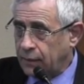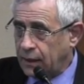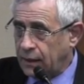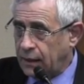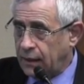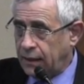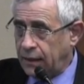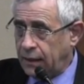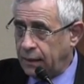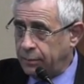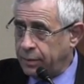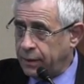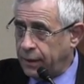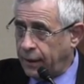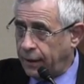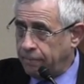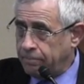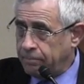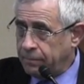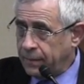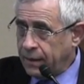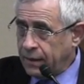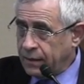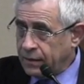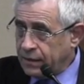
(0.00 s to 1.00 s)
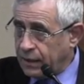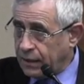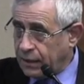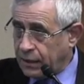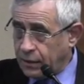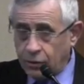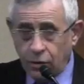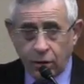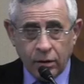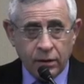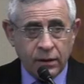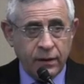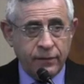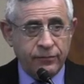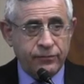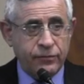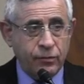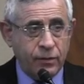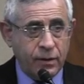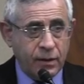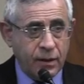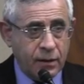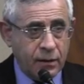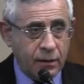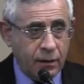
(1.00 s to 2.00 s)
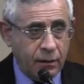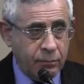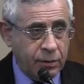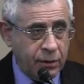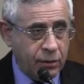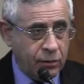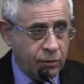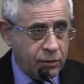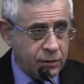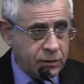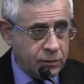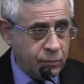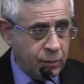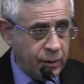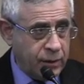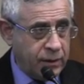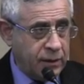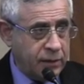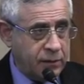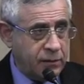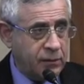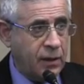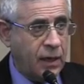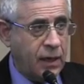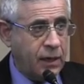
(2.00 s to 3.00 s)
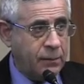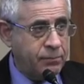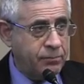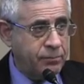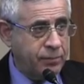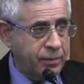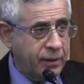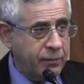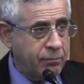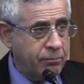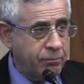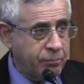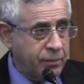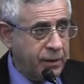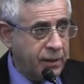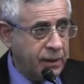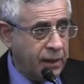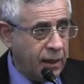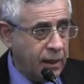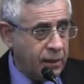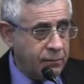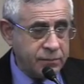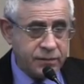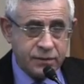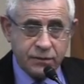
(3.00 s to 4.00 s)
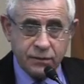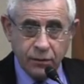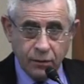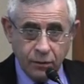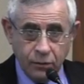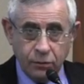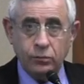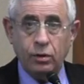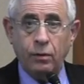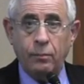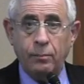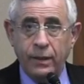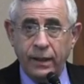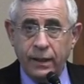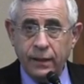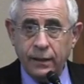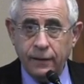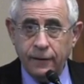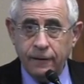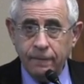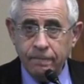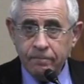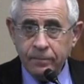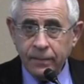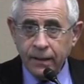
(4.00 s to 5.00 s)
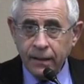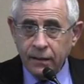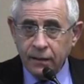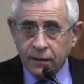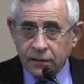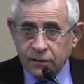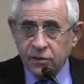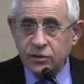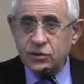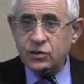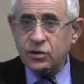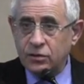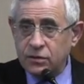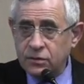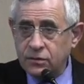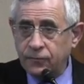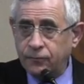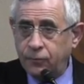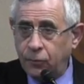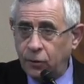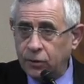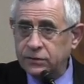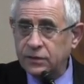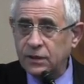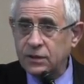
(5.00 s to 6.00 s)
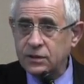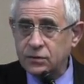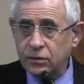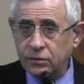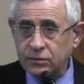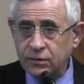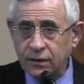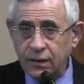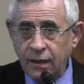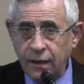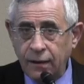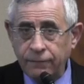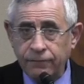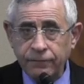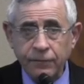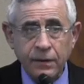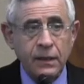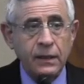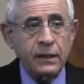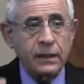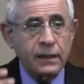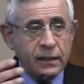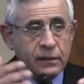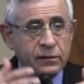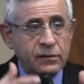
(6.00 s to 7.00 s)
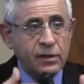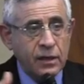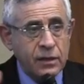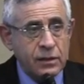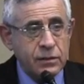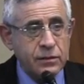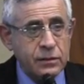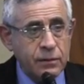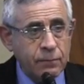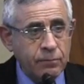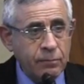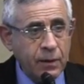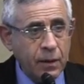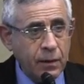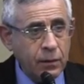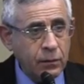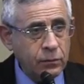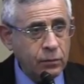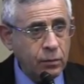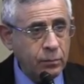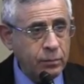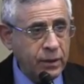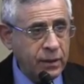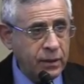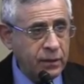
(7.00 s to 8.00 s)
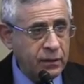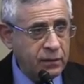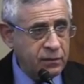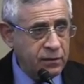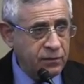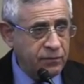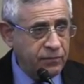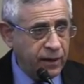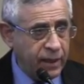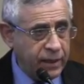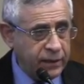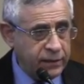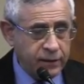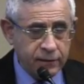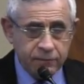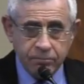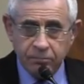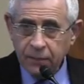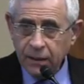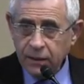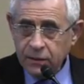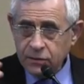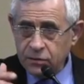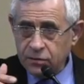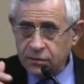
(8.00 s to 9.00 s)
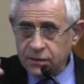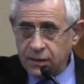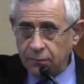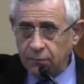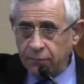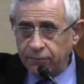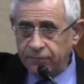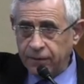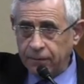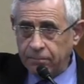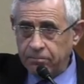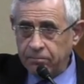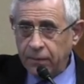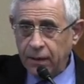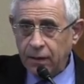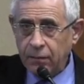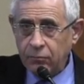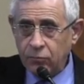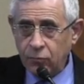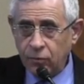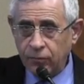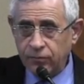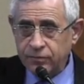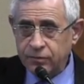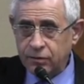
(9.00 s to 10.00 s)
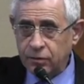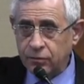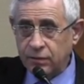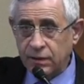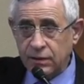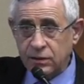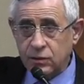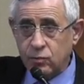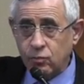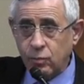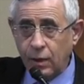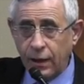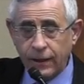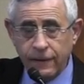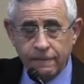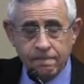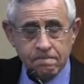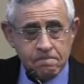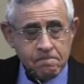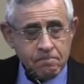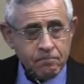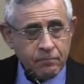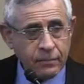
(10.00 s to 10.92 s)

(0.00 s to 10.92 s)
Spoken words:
Libya, they cannot live together because when the tribe becomes too big, the source of water is not enough, it has to be divided. So some of them move. So this is why